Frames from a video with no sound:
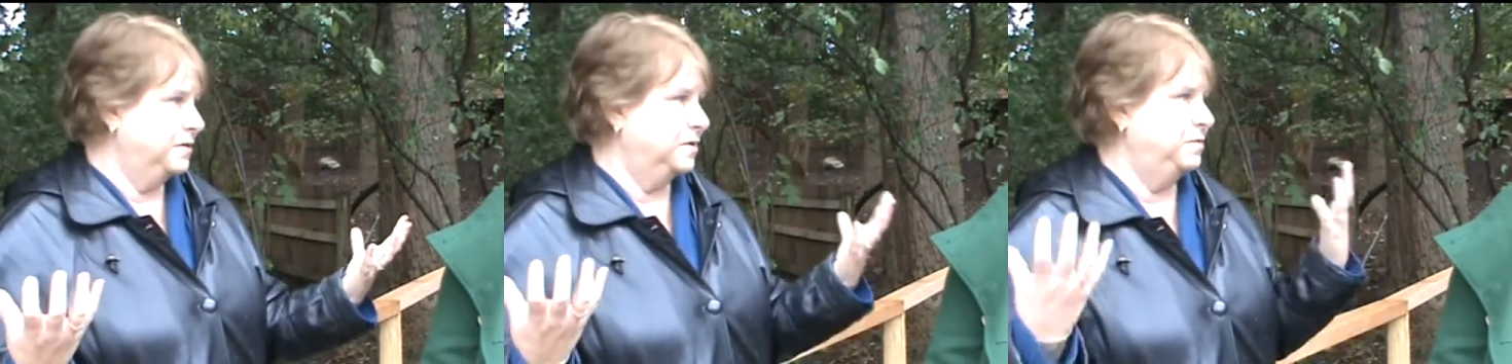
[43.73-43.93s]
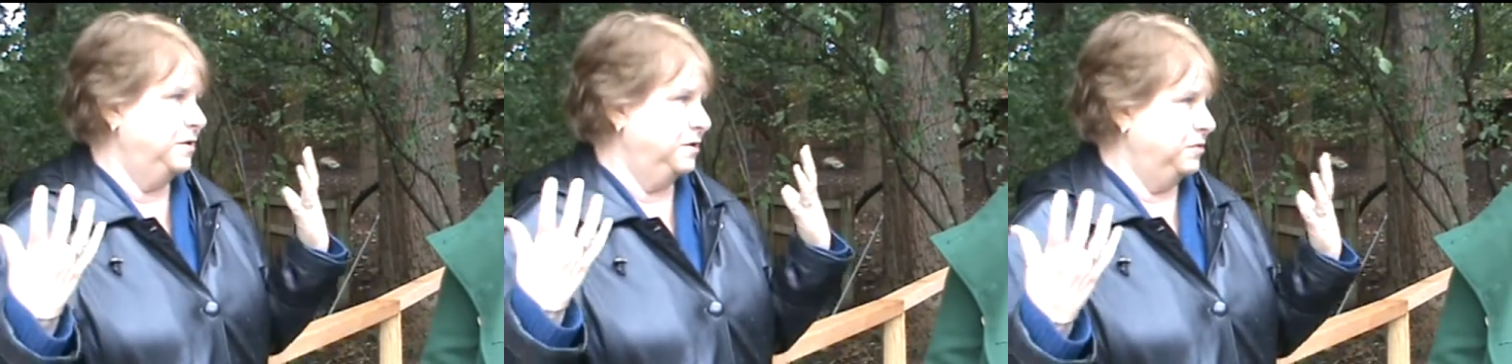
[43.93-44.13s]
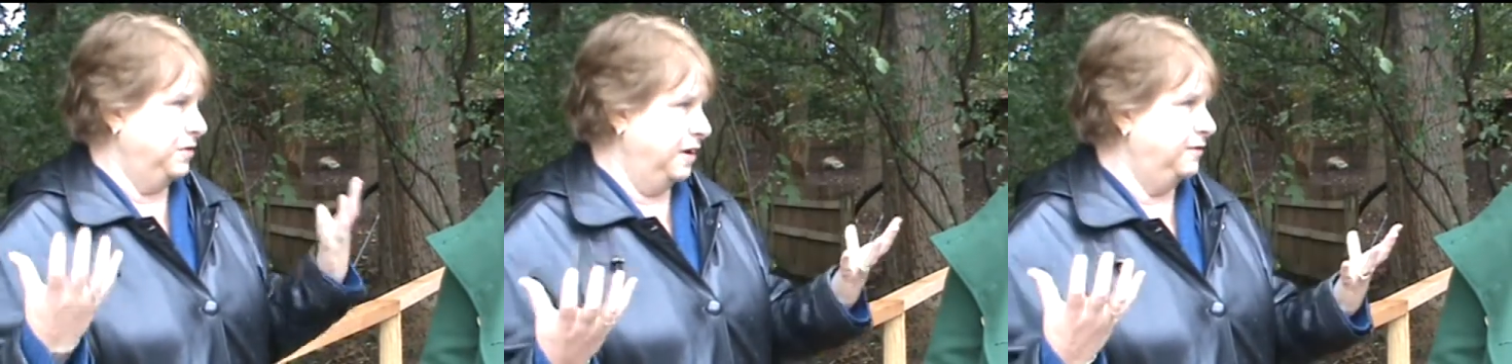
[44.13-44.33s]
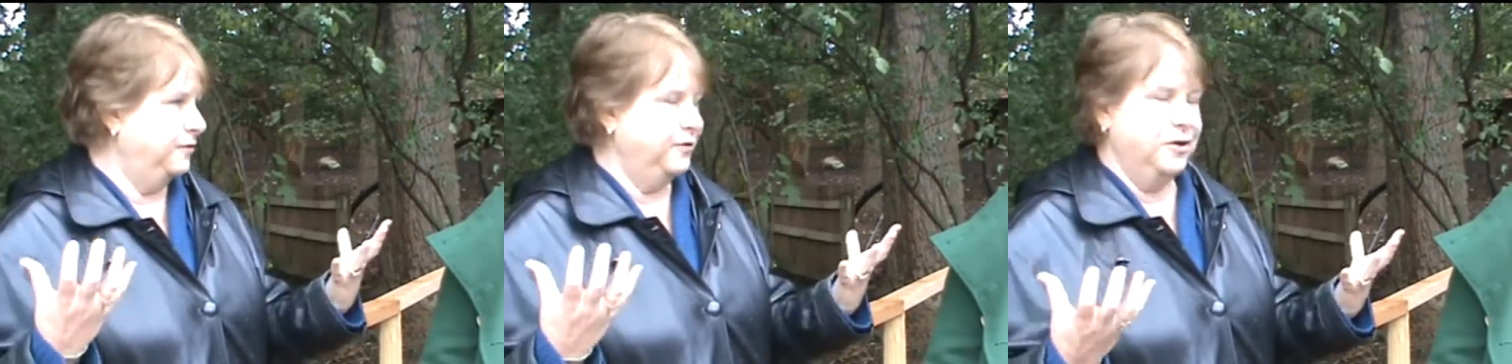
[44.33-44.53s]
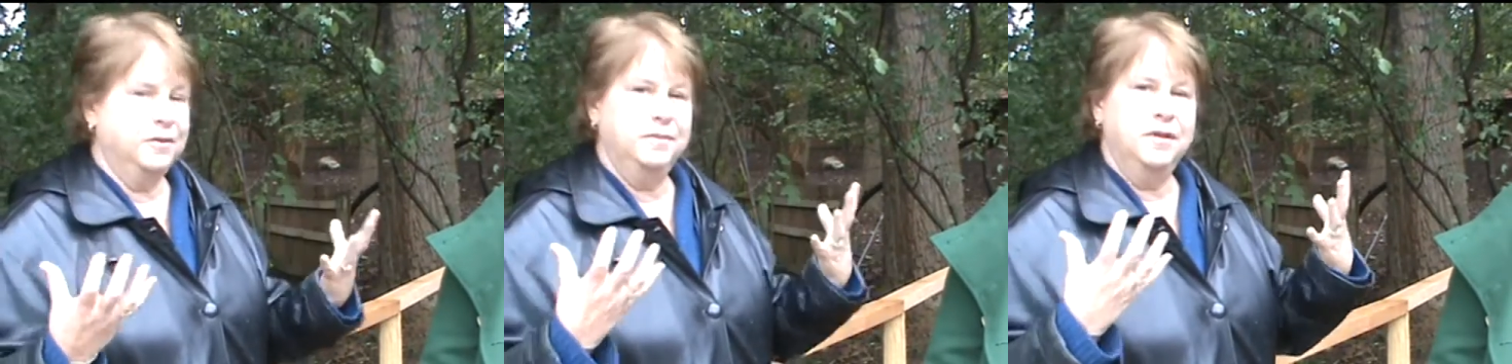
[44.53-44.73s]
to be away
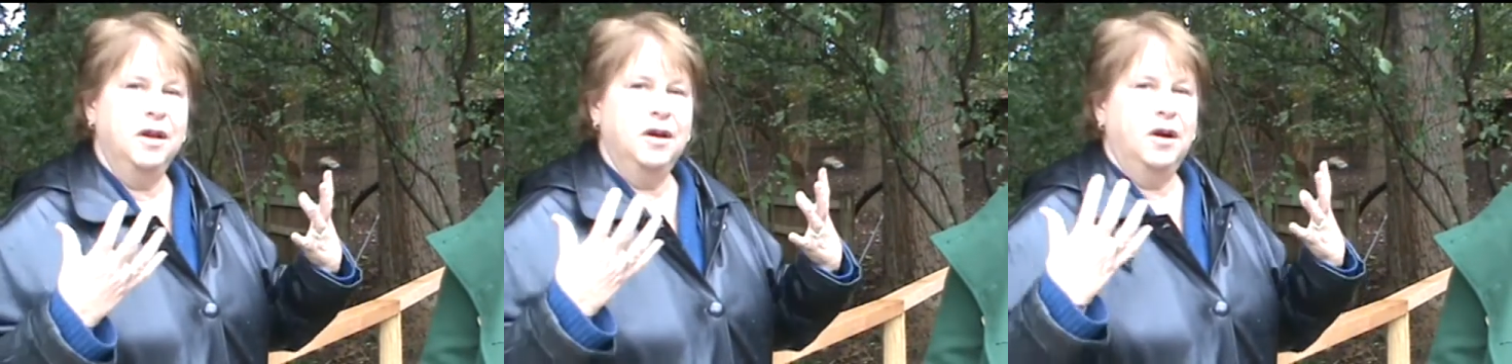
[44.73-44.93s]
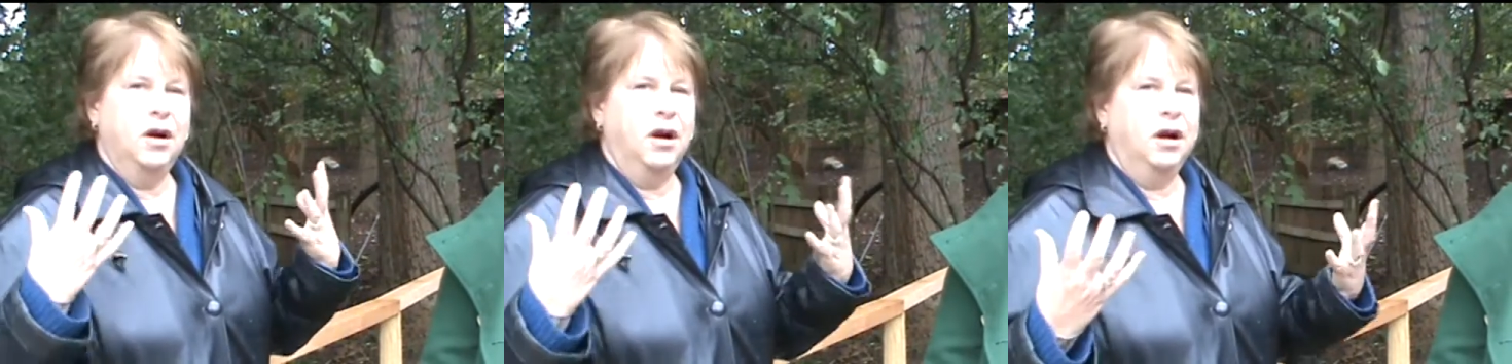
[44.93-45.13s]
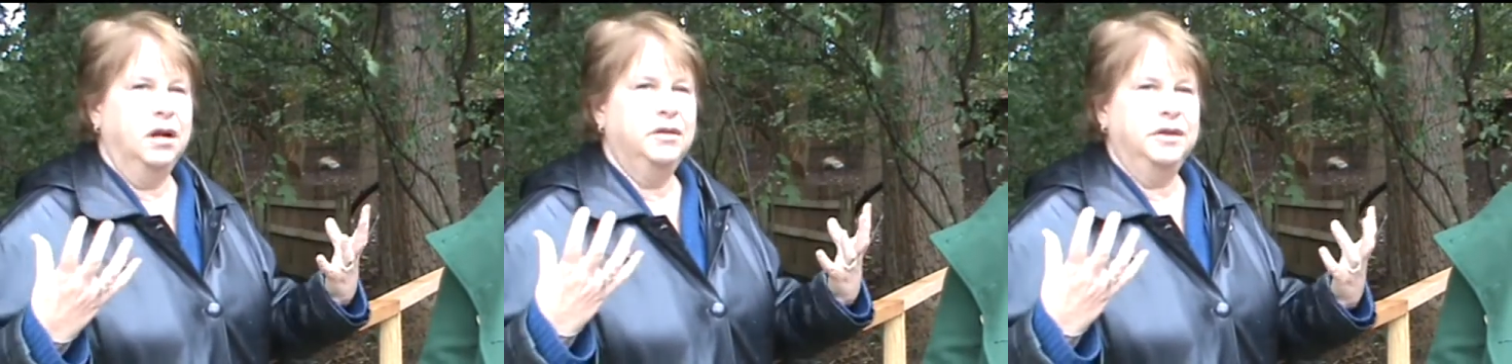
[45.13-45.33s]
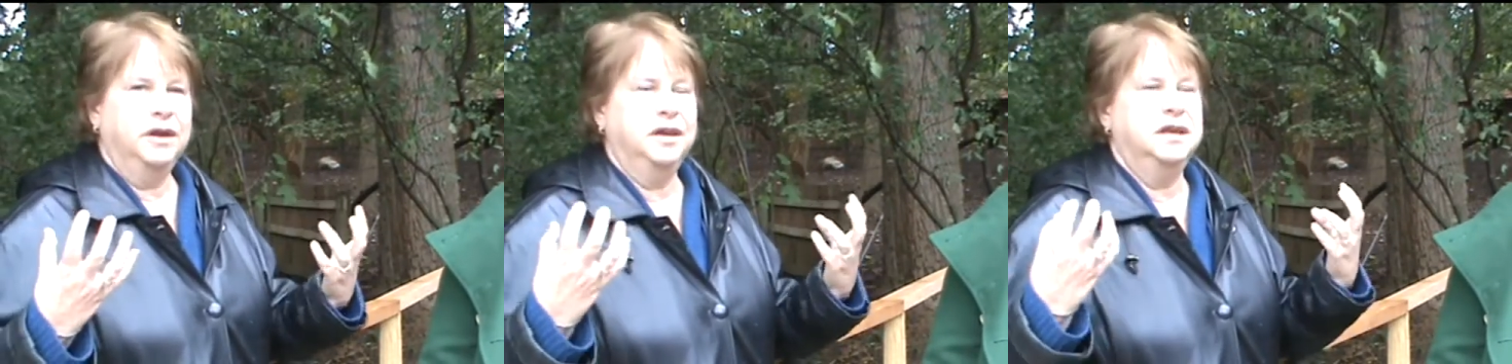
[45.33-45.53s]
from all the